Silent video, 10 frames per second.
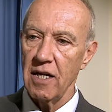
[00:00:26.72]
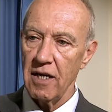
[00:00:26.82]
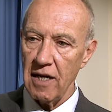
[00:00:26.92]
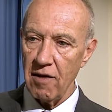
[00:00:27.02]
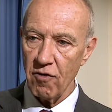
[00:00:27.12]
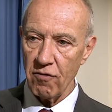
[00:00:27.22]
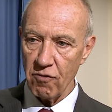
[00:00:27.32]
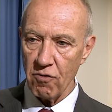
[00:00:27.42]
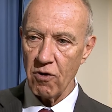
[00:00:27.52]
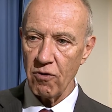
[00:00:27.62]
level of
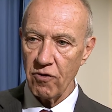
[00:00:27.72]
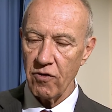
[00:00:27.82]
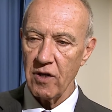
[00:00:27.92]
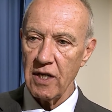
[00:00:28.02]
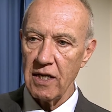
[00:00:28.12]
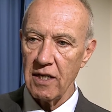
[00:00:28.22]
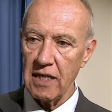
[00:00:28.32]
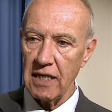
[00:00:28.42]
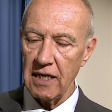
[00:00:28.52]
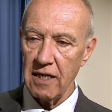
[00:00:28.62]
growth in
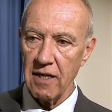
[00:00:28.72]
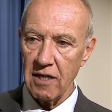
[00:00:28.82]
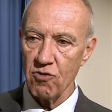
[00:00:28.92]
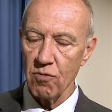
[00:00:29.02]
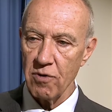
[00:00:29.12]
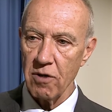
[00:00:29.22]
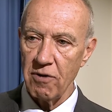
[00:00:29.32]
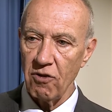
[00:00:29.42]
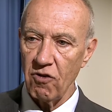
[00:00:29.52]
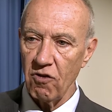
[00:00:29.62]
the intellectual
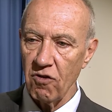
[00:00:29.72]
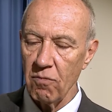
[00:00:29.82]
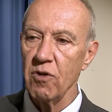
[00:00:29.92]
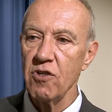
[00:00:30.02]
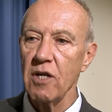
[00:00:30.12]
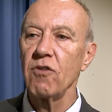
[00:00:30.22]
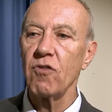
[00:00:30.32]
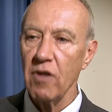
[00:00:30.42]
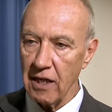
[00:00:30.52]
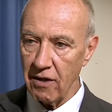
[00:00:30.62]
property system which
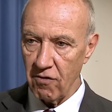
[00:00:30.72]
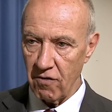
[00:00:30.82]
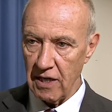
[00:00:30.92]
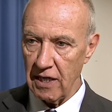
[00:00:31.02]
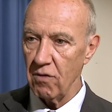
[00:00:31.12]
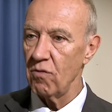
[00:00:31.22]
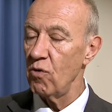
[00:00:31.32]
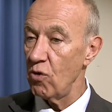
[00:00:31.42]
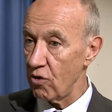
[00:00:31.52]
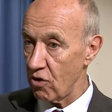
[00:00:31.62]
exceeds the
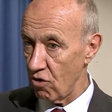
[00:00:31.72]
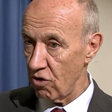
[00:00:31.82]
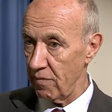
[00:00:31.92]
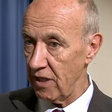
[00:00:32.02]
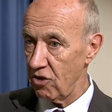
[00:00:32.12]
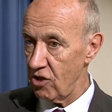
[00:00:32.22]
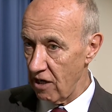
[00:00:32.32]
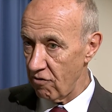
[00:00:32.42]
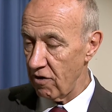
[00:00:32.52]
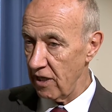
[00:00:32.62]
world economy
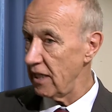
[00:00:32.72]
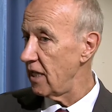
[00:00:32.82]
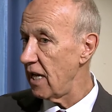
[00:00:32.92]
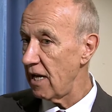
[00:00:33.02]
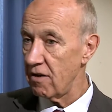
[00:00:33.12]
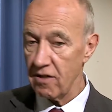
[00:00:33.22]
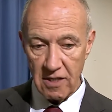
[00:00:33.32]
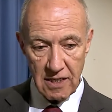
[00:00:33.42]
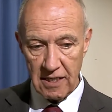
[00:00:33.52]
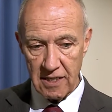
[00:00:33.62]
generally, and
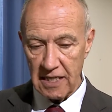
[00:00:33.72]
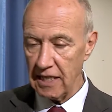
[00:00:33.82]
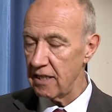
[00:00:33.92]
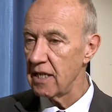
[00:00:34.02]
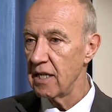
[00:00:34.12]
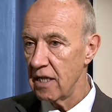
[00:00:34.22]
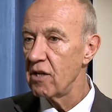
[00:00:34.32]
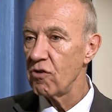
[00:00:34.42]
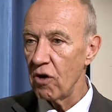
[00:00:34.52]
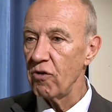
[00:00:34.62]
indeed
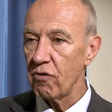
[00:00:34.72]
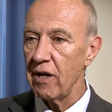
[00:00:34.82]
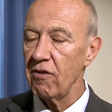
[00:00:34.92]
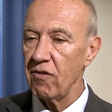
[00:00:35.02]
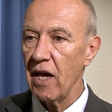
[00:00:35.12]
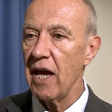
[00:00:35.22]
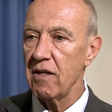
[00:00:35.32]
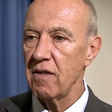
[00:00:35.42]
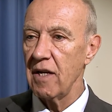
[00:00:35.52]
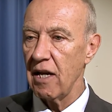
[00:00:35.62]
growth rates
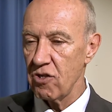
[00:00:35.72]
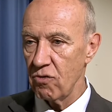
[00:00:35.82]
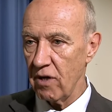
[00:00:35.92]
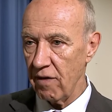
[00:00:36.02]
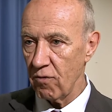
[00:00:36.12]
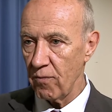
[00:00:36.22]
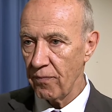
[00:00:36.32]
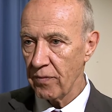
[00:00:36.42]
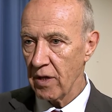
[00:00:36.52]
at the national level.